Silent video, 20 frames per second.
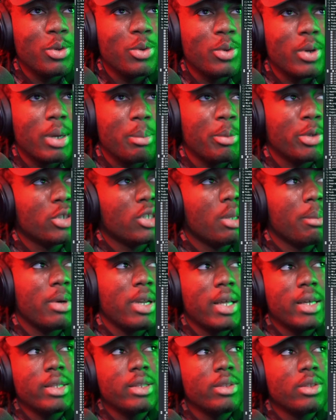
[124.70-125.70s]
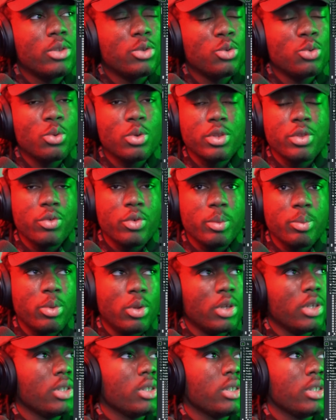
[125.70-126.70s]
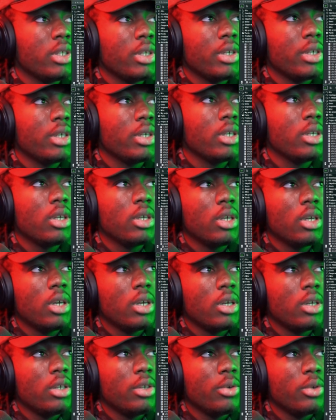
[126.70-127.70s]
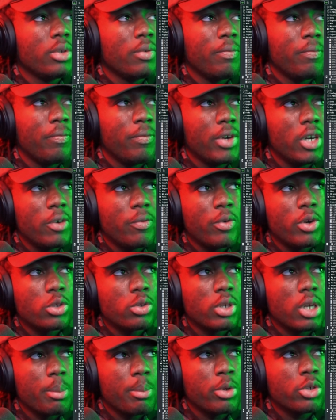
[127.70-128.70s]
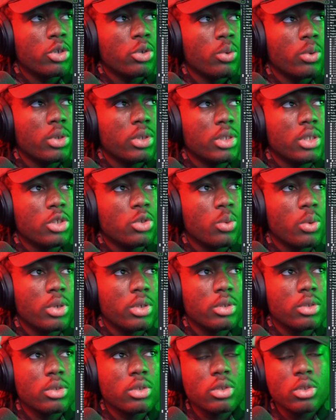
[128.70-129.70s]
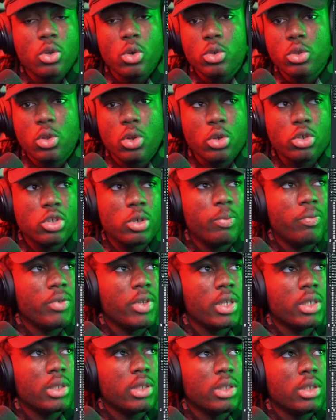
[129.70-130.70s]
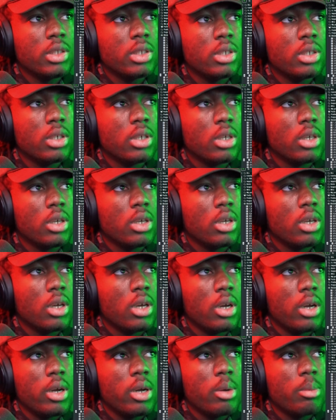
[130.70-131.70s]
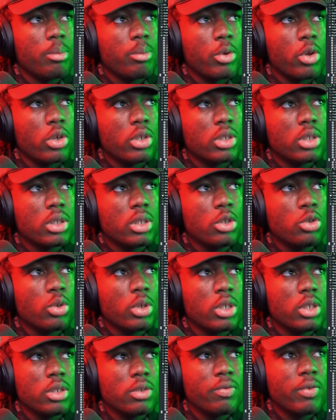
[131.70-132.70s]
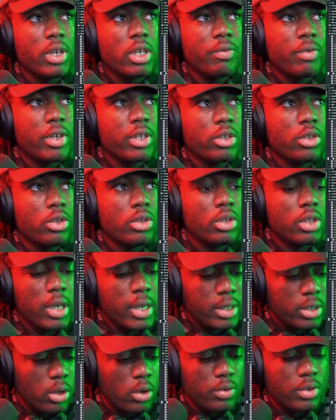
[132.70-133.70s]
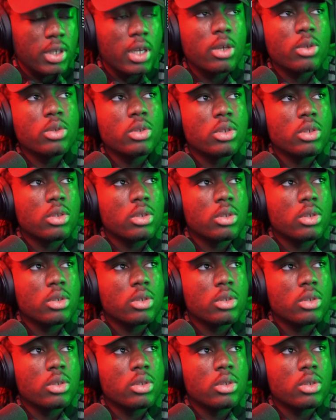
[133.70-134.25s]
I mentioned about like 2 or 3 plugins there. You know, the very first one I mentioned was this one called Log Drum VST, because this one is very, very good. It has a lot of sounds